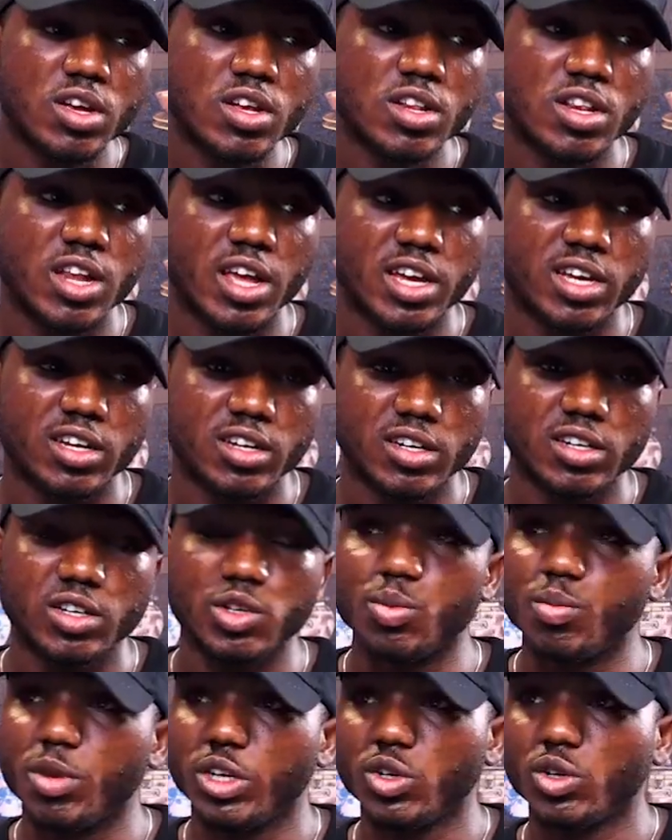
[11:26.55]
Like,
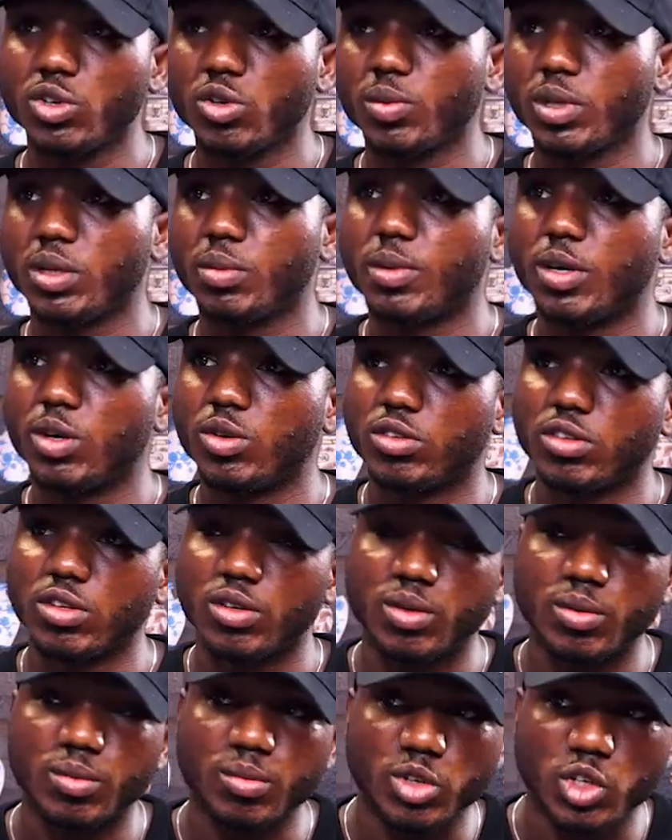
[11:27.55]
you mentioned something about
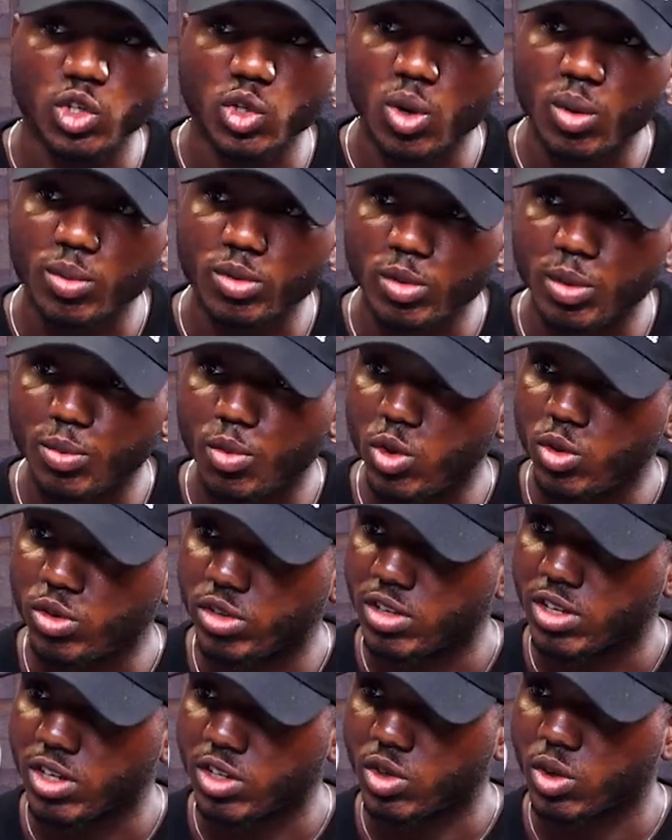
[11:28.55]
jobs, people
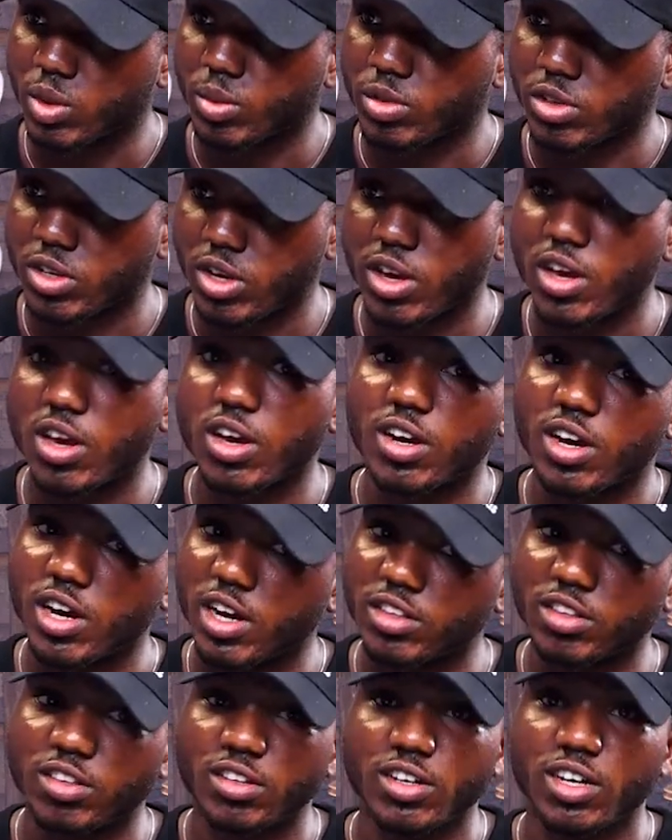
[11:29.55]
losing their jobs, Yeah,
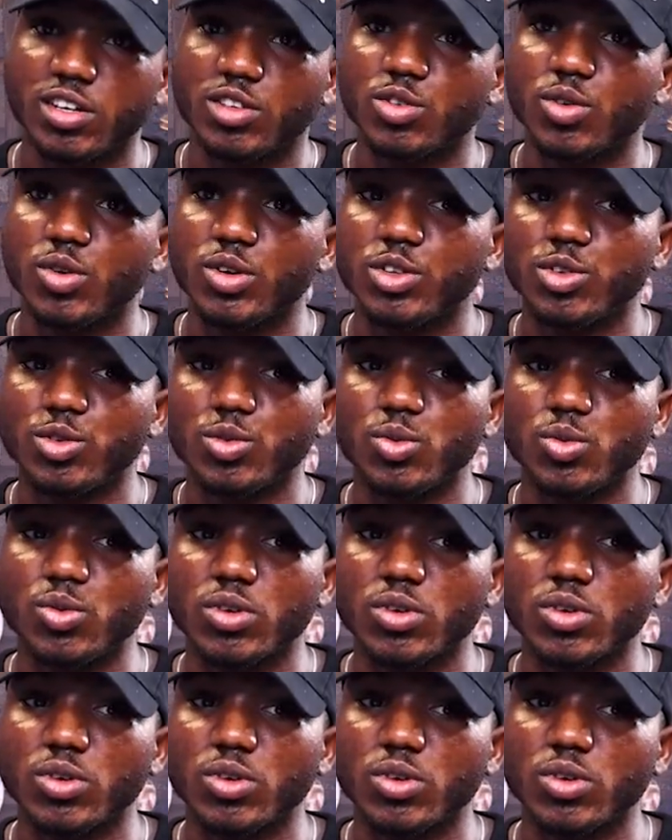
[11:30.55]
I think I saw it,